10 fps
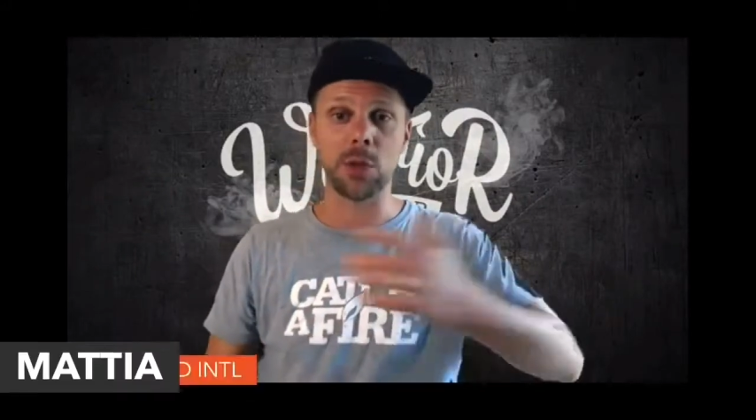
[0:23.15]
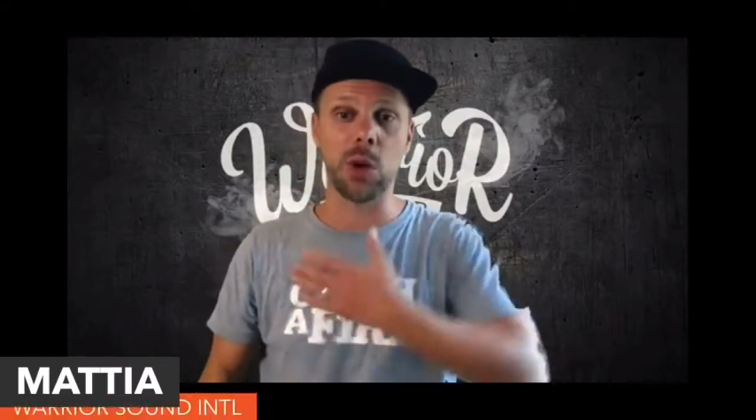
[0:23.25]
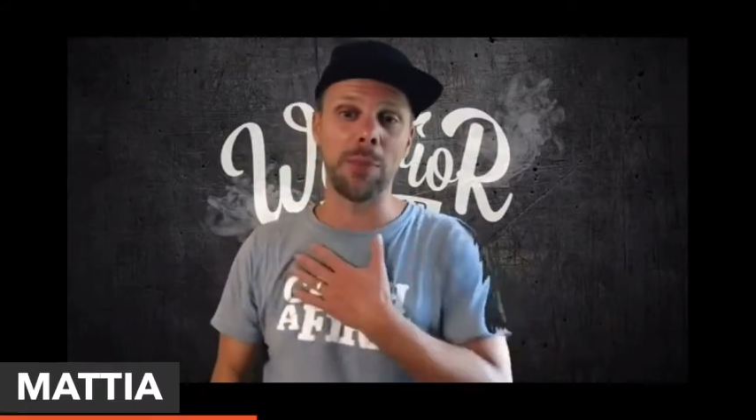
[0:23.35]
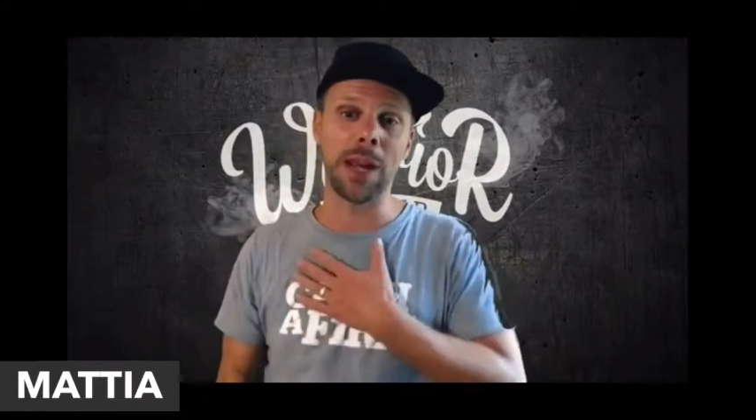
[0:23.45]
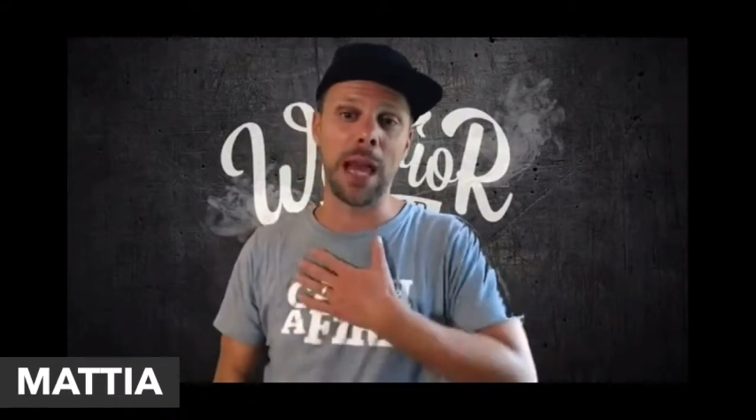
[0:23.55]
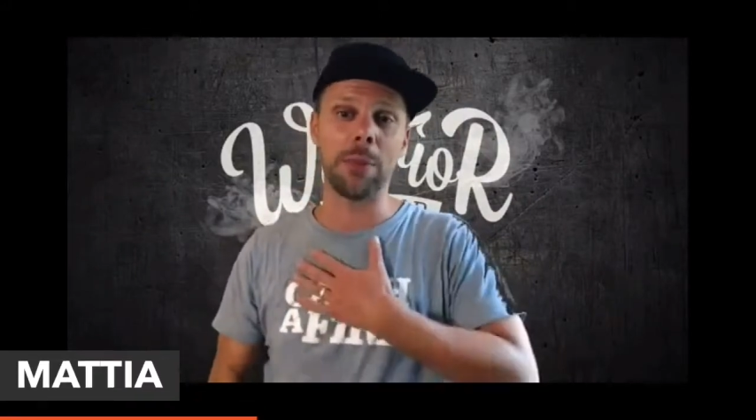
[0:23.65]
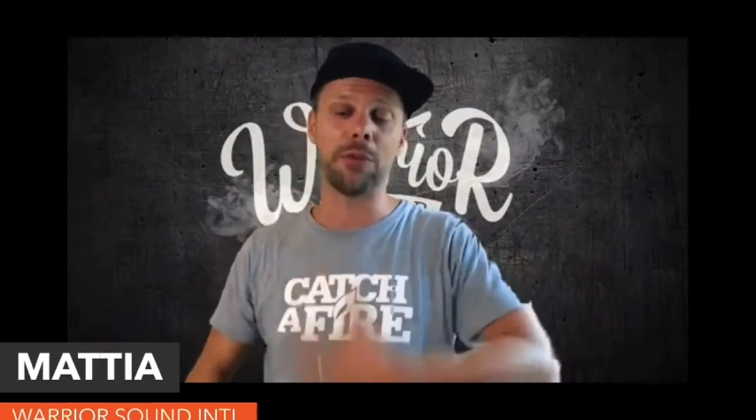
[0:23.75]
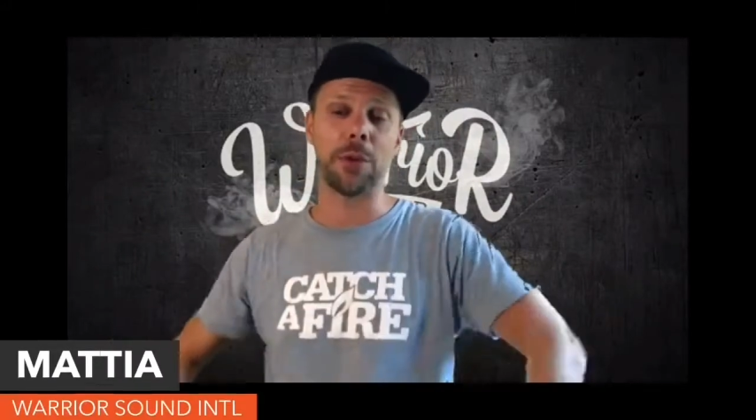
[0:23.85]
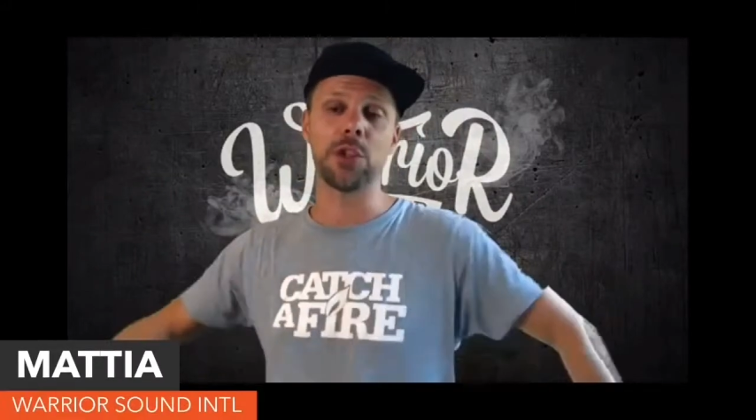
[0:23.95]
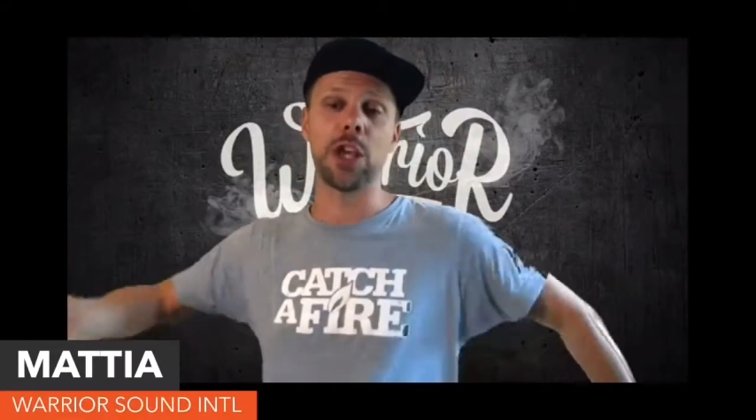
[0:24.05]
Doa Manami
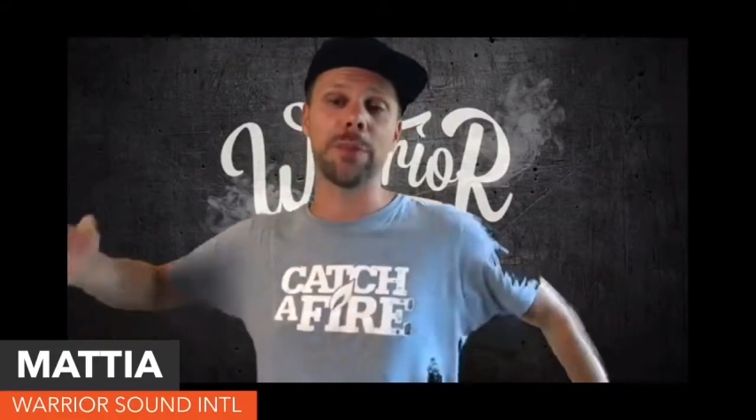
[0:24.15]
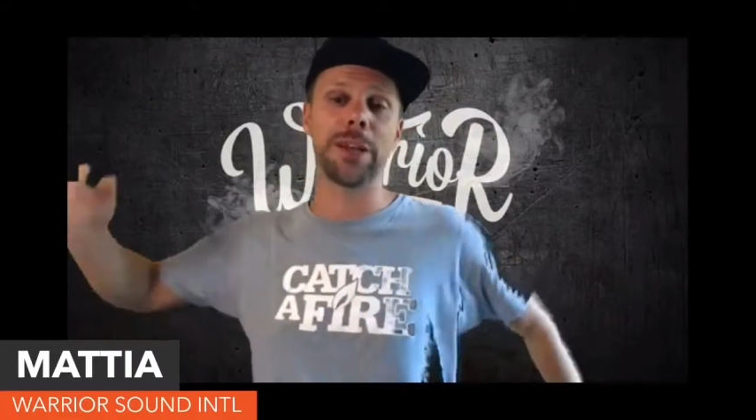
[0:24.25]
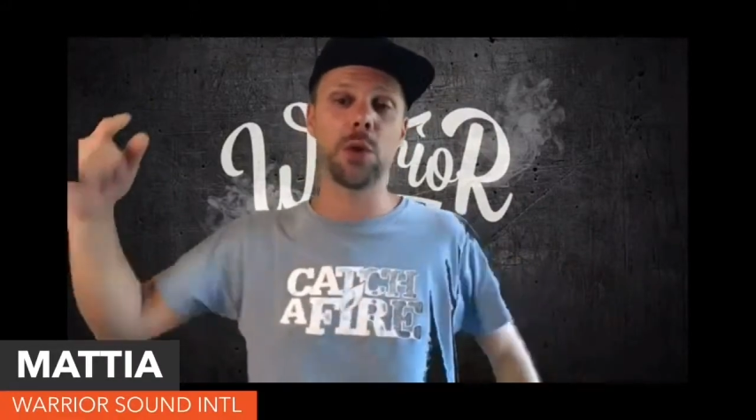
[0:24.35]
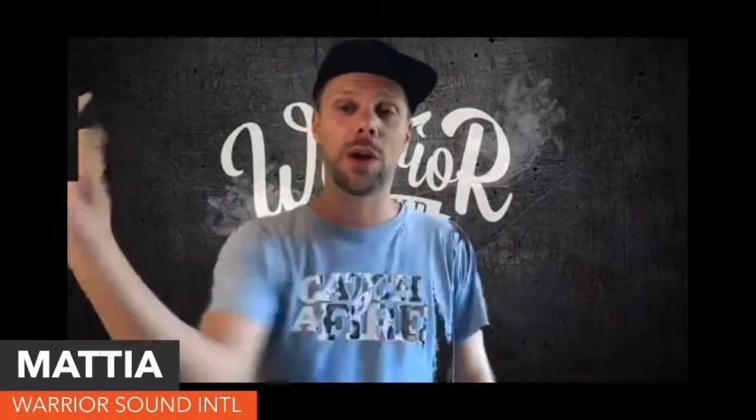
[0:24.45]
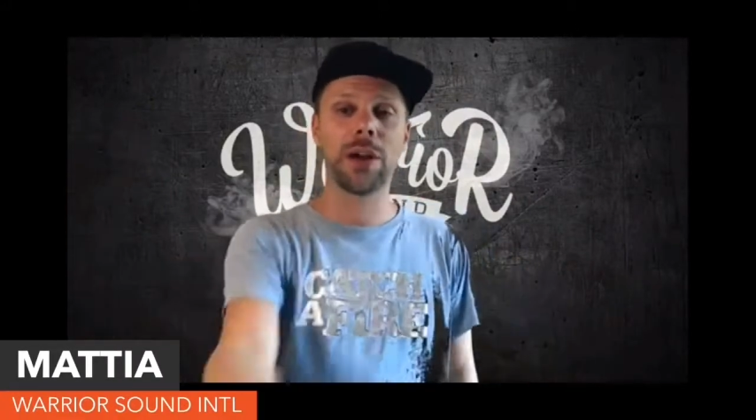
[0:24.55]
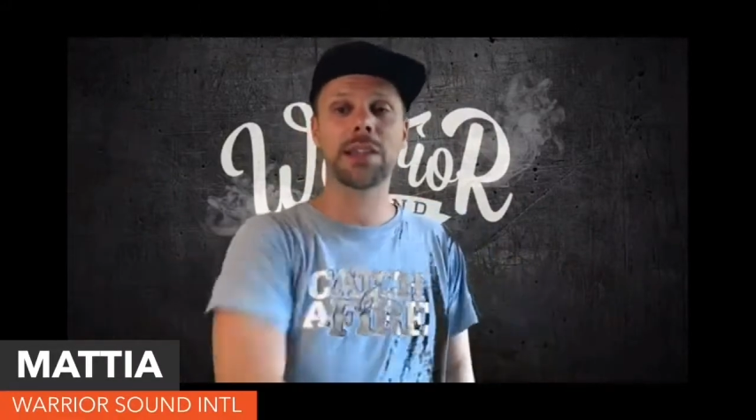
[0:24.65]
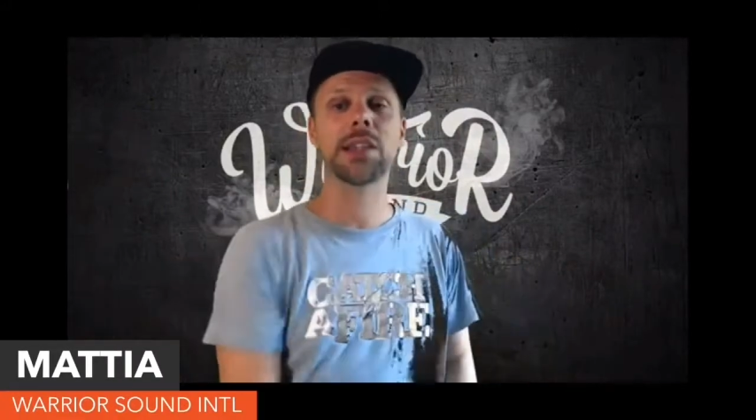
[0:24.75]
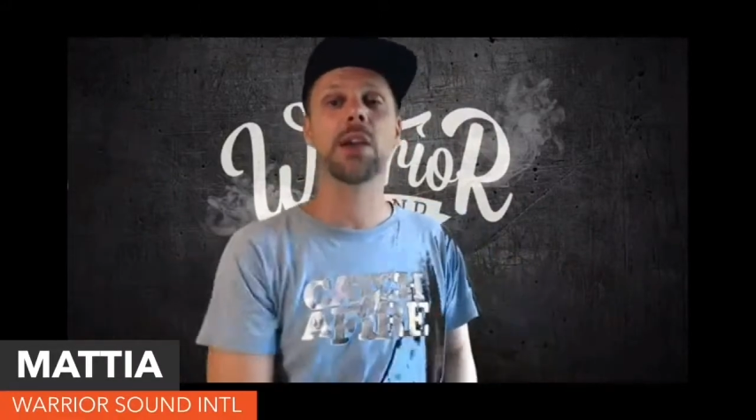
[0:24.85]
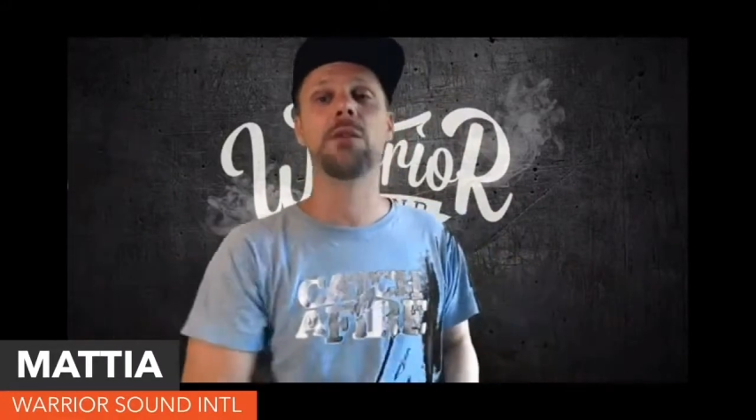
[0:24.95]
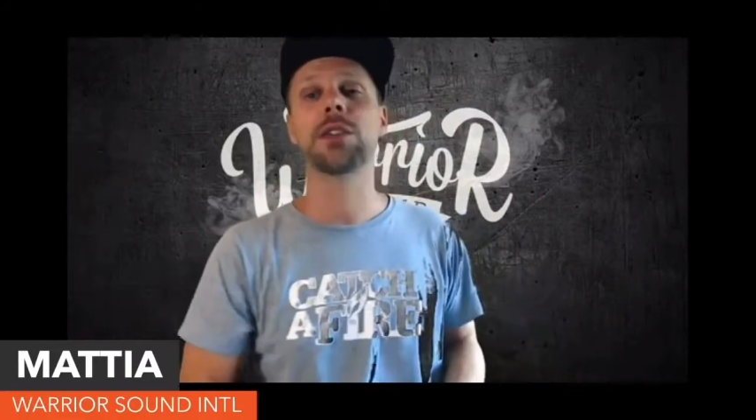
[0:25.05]
from Germany, Warrior
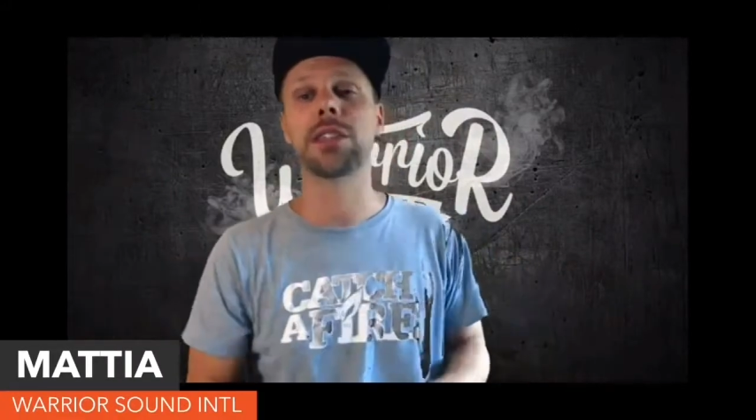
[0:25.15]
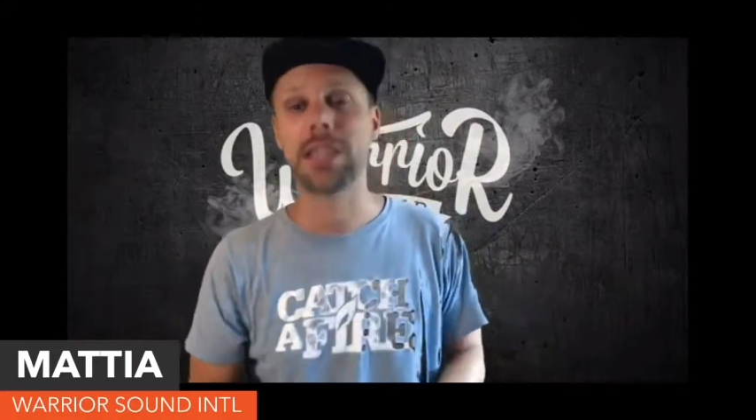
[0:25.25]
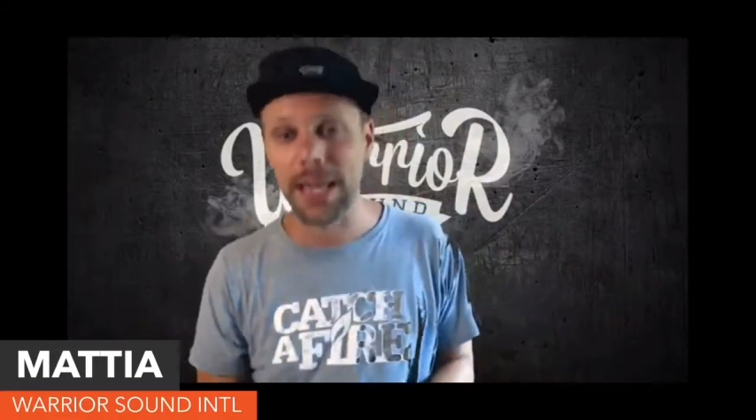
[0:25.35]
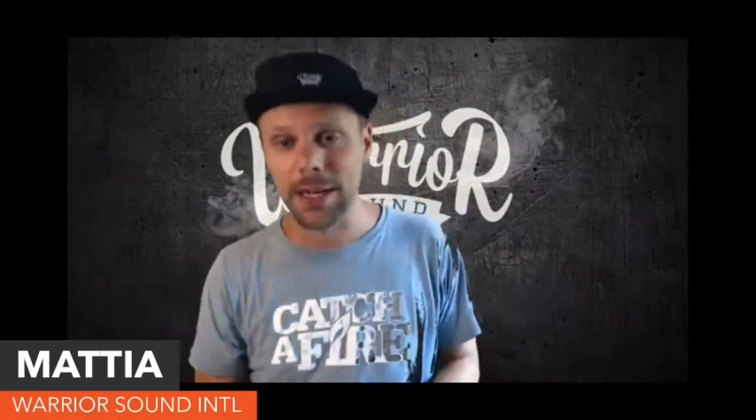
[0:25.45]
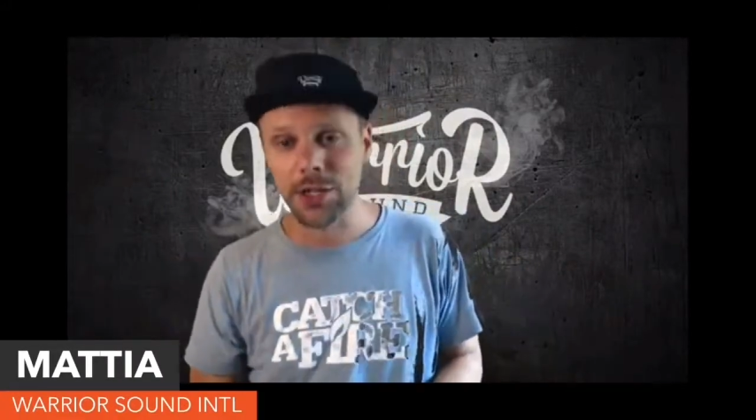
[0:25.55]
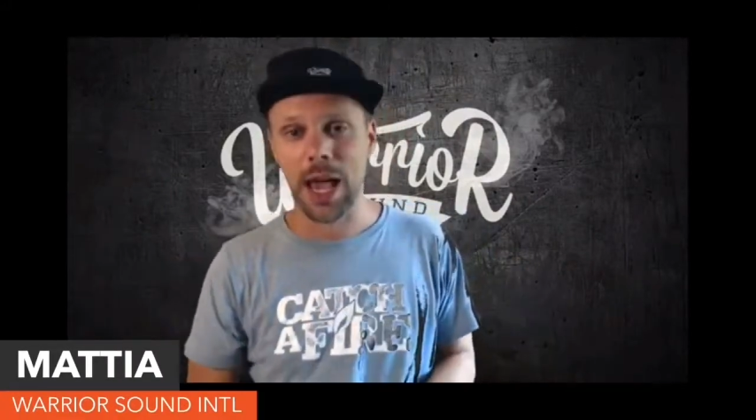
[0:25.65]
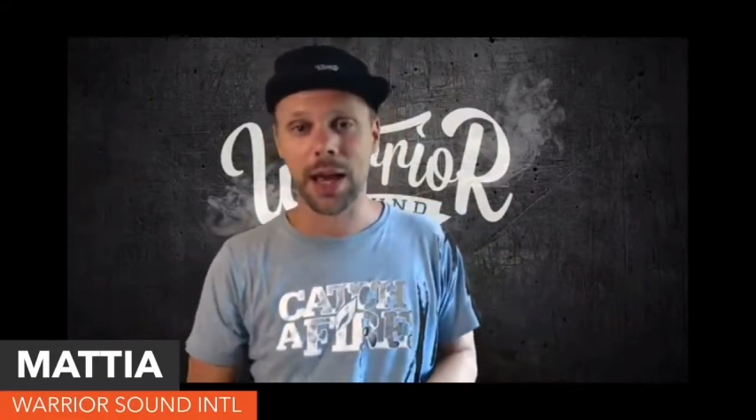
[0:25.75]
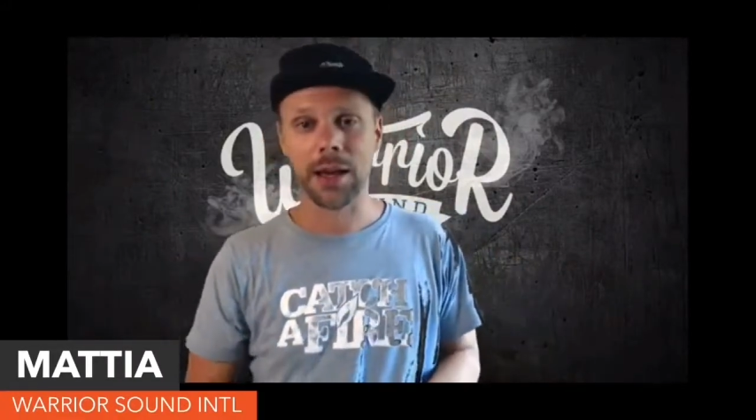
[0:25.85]
Sound versus King Shine.